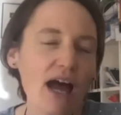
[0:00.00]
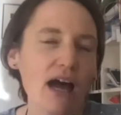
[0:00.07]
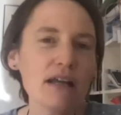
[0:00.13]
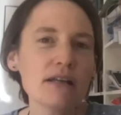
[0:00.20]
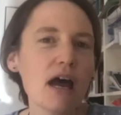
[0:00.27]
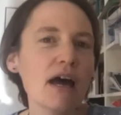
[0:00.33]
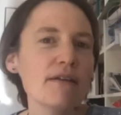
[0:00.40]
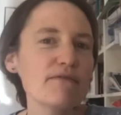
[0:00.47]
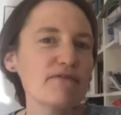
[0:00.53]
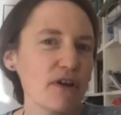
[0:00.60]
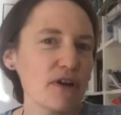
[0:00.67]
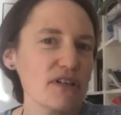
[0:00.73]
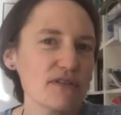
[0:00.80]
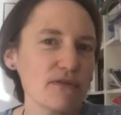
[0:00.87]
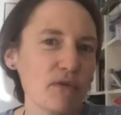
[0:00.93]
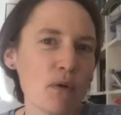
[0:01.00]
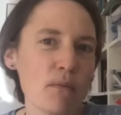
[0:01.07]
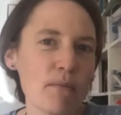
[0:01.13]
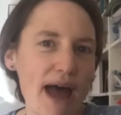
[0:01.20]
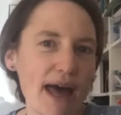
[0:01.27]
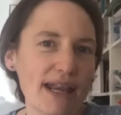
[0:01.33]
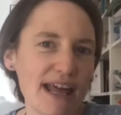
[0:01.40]
and first of all,
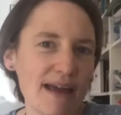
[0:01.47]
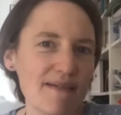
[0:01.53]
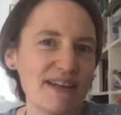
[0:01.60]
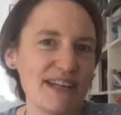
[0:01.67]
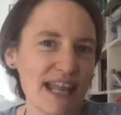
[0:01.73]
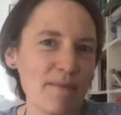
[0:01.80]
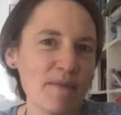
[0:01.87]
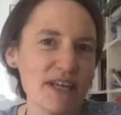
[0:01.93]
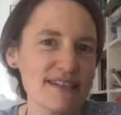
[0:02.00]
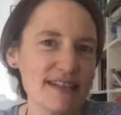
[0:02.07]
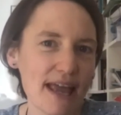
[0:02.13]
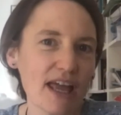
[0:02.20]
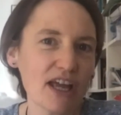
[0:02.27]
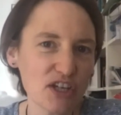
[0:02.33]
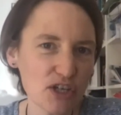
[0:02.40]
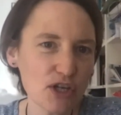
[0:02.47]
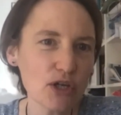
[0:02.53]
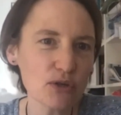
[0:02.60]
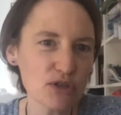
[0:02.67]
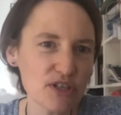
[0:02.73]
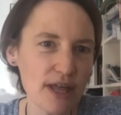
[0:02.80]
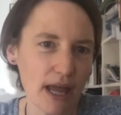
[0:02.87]
Matt, let me say a
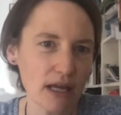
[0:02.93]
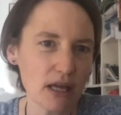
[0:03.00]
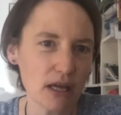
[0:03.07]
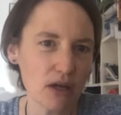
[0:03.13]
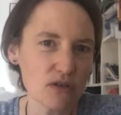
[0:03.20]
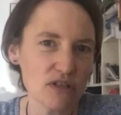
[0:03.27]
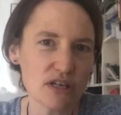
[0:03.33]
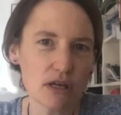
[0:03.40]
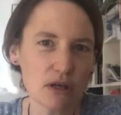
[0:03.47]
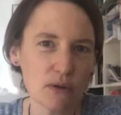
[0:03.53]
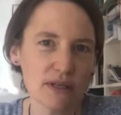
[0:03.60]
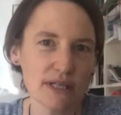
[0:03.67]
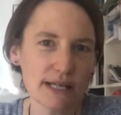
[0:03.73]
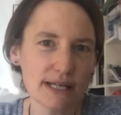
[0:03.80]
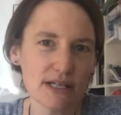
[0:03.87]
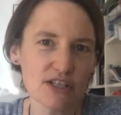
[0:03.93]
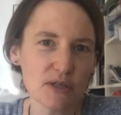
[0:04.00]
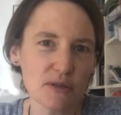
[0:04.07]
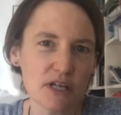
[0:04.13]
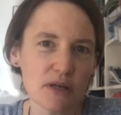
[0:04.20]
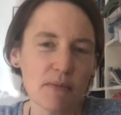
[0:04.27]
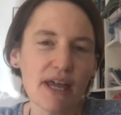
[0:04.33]
huge thank you to you and the leadership
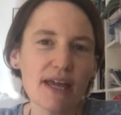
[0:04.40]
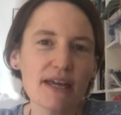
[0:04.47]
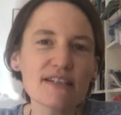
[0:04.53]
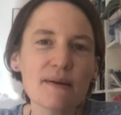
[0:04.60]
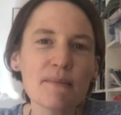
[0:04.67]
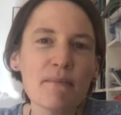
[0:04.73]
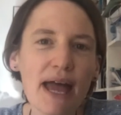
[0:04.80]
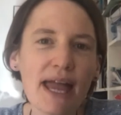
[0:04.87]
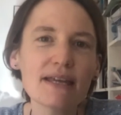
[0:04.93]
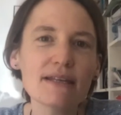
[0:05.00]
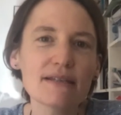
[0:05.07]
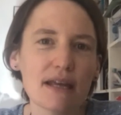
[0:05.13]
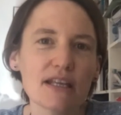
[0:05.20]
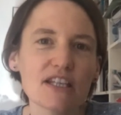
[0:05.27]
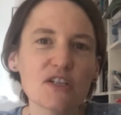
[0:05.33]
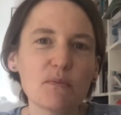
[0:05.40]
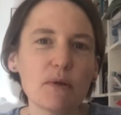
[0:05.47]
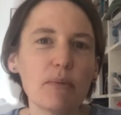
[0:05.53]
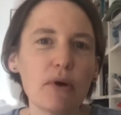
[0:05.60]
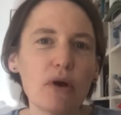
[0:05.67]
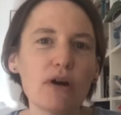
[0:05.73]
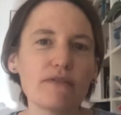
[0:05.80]
team. It is amazing to be
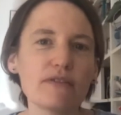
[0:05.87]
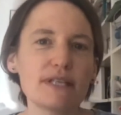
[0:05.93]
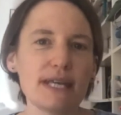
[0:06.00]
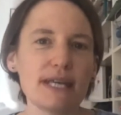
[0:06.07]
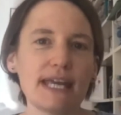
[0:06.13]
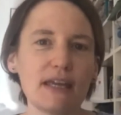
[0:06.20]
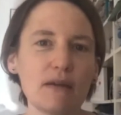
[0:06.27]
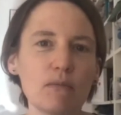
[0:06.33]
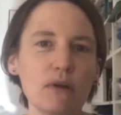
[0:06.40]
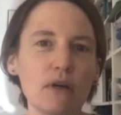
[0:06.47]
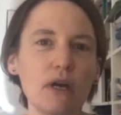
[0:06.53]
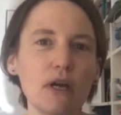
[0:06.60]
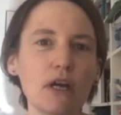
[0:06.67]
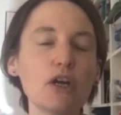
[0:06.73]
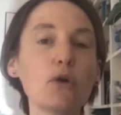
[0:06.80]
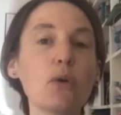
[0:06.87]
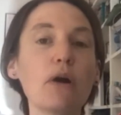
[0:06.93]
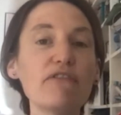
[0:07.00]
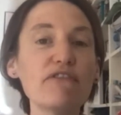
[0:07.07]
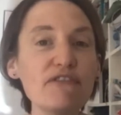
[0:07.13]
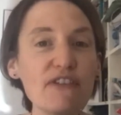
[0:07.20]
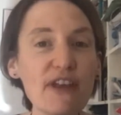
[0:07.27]
part of a team who are
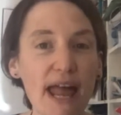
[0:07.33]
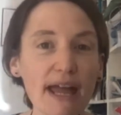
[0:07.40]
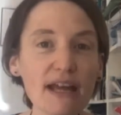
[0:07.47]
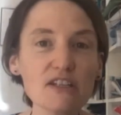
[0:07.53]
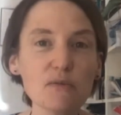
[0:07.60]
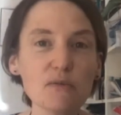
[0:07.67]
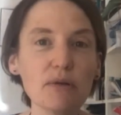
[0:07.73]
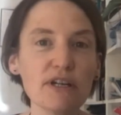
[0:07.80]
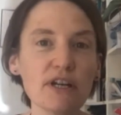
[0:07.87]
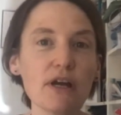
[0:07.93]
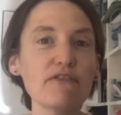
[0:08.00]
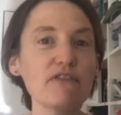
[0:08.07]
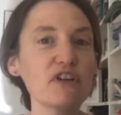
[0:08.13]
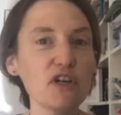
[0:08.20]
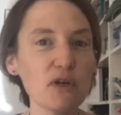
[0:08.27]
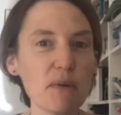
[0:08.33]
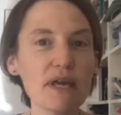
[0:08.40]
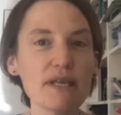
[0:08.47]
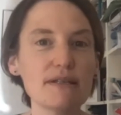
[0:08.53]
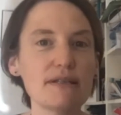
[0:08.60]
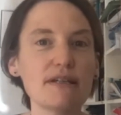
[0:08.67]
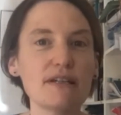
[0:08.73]
flexible enough and
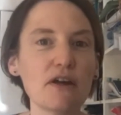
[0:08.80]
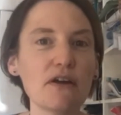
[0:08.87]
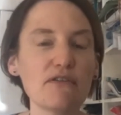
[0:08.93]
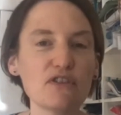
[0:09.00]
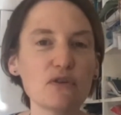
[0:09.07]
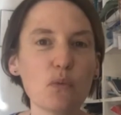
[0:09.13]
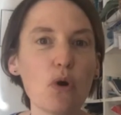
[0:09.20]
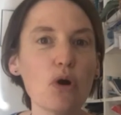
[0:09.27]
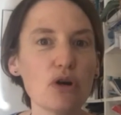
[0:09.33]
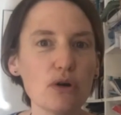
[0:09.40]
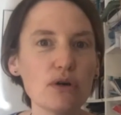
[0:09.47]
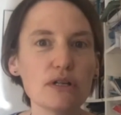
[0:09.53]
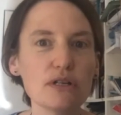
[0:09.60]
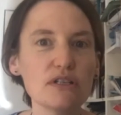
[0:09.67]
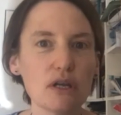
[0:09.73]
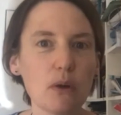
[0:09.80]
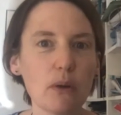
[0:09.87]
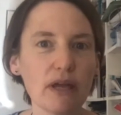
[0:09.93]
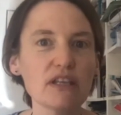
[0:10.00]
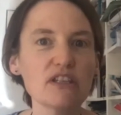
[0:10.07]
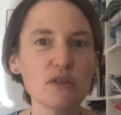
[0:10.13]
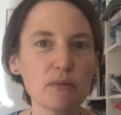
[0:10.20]
committed enough to what God is
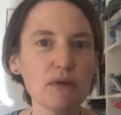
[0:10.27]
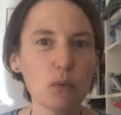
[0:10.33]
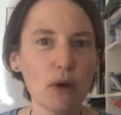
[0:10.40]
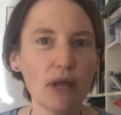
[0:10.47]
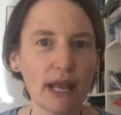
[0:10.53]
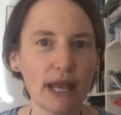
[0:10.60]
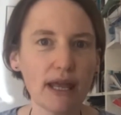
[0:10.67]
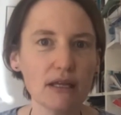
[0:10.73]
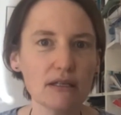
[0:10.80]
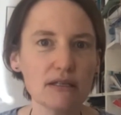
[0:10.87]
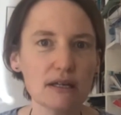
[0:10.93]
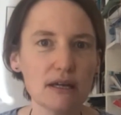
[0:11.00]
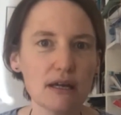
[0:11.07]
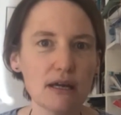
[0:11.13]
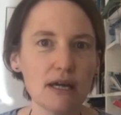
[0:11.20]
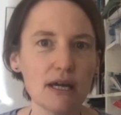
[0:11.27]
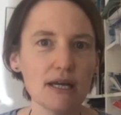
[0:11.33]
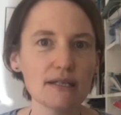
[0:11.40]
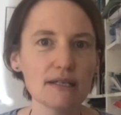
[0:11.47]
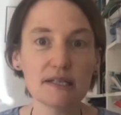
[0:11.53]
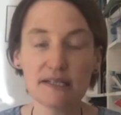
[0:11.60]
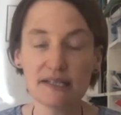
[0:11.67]
doing to be willing to
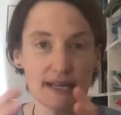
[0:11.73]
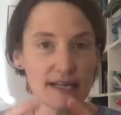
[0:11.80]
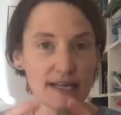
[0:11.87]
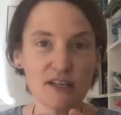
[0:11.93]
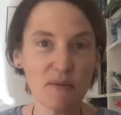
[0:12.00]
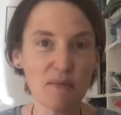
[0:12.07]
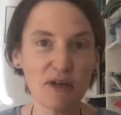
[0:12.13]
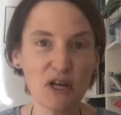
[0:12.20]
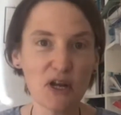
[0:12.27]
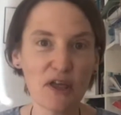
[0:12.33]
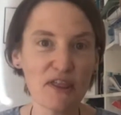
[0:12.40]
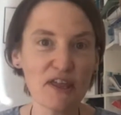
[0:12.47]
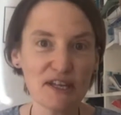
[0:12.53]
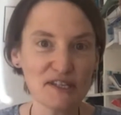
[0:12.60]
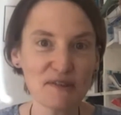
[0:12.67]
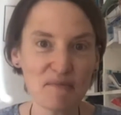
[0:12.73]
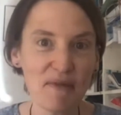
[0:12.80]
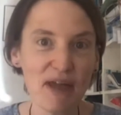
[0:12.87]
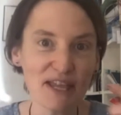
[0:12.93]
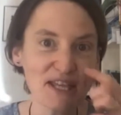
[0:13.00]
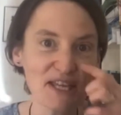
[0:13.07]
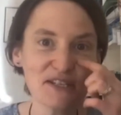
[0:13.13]
see something like this and
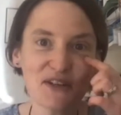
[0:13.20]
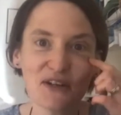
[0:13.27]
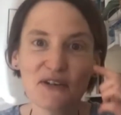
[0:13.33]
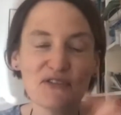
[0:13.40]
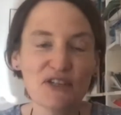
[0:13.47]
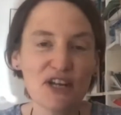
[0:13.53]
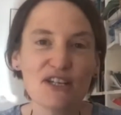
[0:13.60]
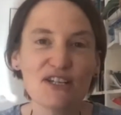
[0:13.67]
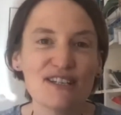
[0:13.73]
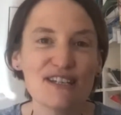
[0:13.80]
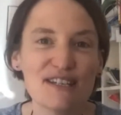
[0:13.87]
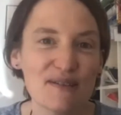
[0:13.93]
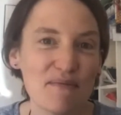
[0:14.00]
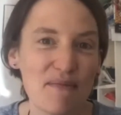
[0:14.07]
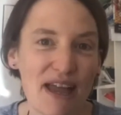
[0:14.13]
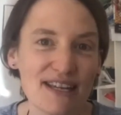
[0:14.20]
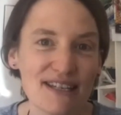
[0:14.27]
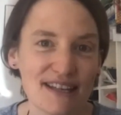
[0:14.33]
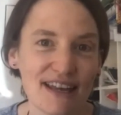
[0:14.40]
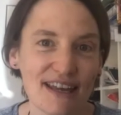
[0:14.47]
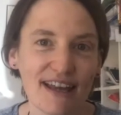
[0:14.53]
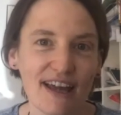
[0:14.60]
make these kind of changes. It's
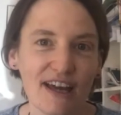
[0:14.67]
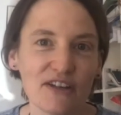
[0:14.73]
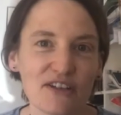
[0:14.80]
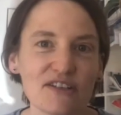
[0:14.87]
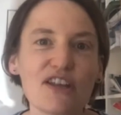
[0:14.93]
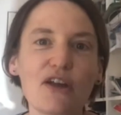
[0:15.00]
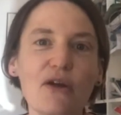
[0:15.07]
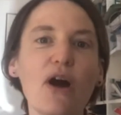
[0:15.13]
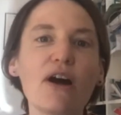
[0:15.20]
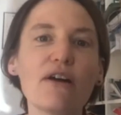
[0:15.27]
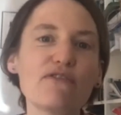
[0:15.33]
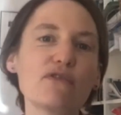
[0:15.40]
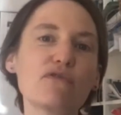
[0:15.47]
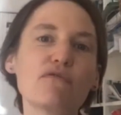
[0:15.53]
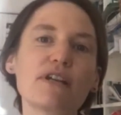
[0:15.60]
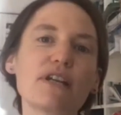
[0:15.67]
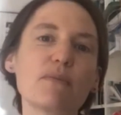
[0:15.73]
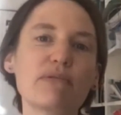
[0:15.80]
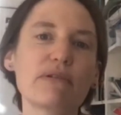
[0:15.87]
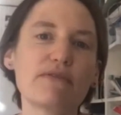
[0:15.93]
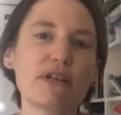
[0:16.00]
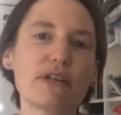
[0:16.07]
amazing. And so I feel really
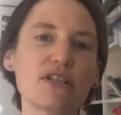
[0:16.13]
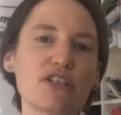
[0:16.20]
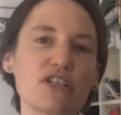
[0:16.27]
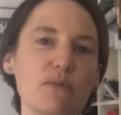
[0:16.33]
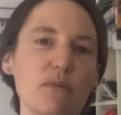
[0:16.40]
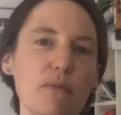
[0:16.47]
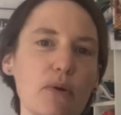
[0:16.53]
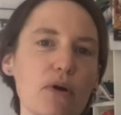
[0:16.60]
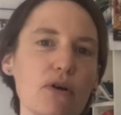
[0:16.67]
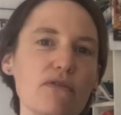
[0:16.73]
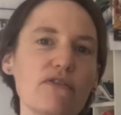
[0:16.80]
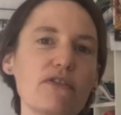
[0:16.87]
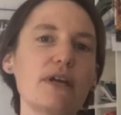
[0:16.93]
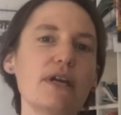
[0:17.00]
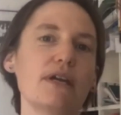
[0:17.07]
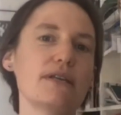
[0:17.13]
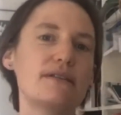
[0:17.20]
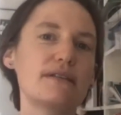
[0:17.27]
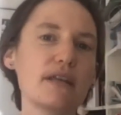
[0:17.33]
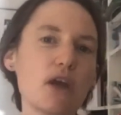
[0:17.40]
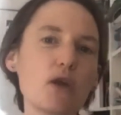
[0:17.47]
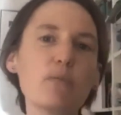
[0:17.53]
privileged to be part of
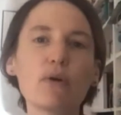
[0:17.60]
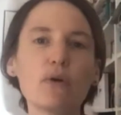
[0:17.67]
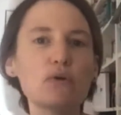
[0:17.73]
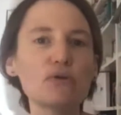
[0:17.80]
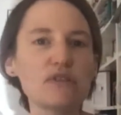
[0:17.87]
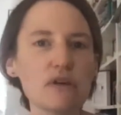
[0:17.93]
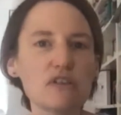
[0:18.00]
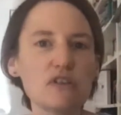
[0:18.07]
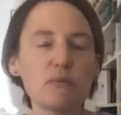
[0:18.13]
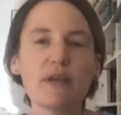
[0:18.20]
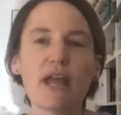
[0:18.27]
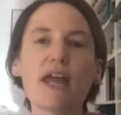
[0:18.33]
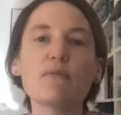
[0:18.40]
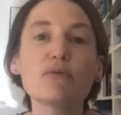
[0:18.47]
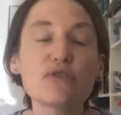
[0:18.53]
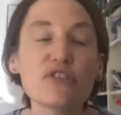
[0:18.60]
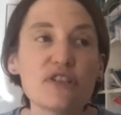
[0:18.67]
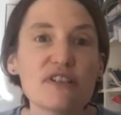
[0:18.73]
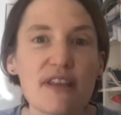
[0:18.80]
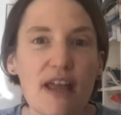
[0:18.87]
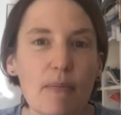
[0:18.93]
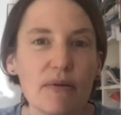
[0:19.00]
Zeo, but also to be able to
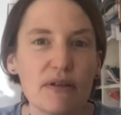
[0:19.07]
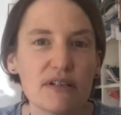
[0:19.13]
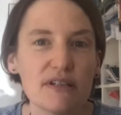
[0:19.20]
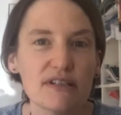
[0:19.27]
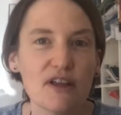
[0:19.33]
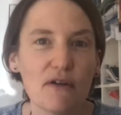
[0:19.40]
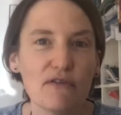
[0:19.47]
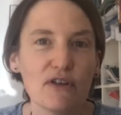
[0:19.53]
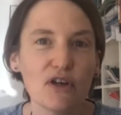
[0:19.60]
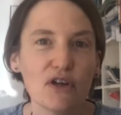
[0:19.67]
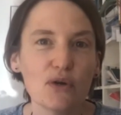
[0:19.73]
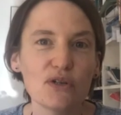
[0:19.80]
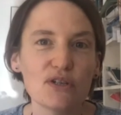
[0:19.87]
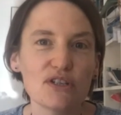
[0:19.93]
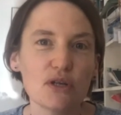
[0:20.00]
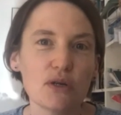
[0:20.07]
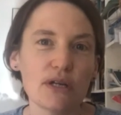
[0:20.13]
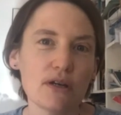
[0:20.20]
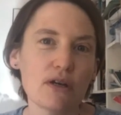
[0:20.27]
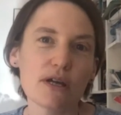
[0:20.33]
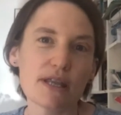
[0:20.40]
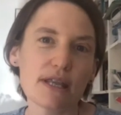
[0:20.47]
step into stuff that God is
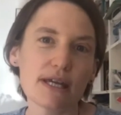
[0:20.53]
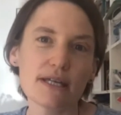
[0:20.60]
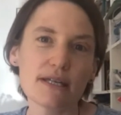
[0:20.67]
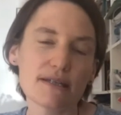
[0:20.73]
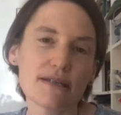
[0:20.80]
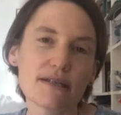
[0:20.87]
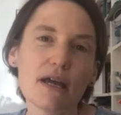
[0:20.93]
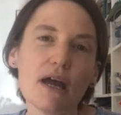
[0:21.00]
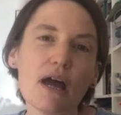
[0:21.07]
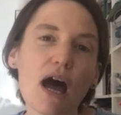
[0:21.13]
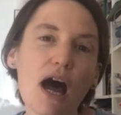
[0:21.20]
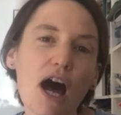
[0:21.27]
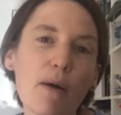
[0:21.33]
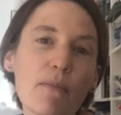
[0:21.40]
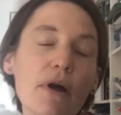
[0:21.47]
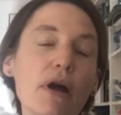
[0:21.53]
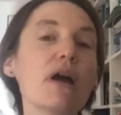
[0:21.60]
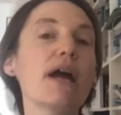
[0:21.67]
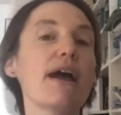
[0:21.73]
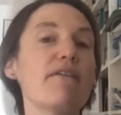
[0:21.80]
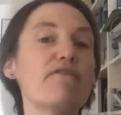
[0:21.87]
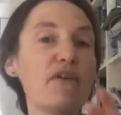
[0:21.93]
doing like this.
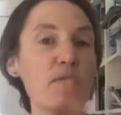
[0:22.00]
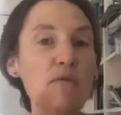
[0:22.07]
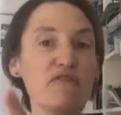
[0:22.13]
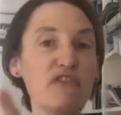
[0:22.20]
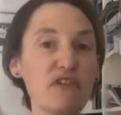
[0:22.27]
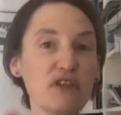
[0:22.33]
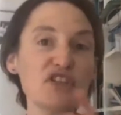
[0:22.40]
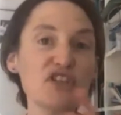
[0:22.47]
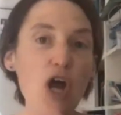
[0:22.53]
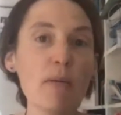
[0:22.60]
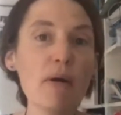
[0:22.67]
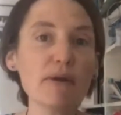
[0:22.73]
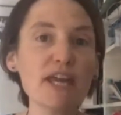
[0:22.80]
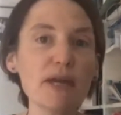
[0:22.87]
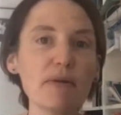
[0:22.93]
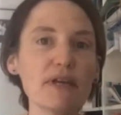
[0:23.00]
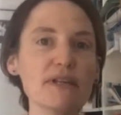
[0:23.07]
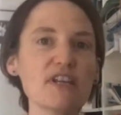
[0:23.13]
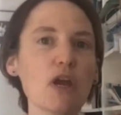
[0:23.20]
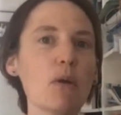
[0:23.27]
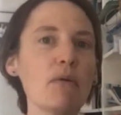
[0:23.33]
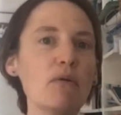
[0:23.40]
For the time I'm keeping at
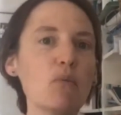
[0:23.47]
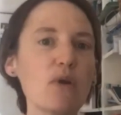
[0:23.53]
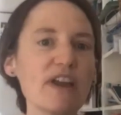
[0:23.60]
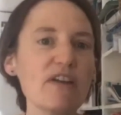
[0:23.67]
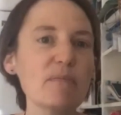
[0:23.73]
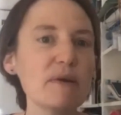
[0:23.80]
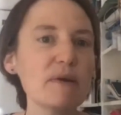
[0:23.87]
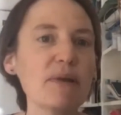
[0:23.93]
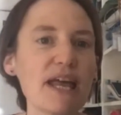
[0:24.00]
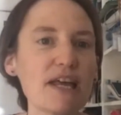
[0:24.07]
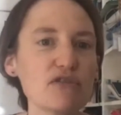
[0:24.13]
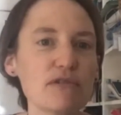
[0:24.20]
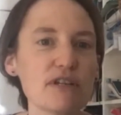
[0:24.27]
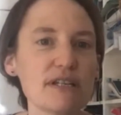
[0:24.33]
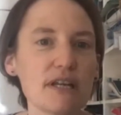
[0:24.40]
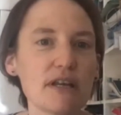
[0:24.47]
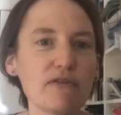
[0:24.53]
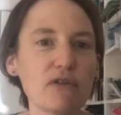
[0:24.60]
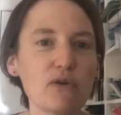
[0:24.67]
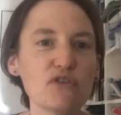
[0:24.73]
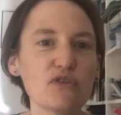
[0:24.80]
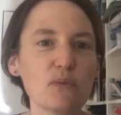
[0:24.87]
Zeo, I mean, we've been blessed recently, of
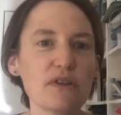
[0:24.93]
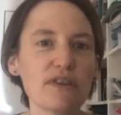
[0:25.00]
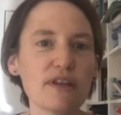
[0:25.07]
course, with the